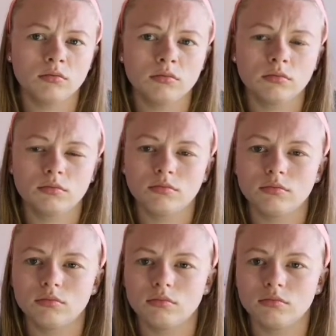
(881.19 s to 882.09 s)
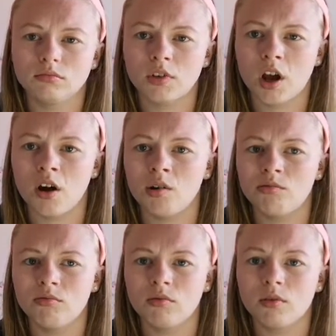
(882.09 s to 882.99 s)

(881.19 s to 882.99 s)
Oh, Oh,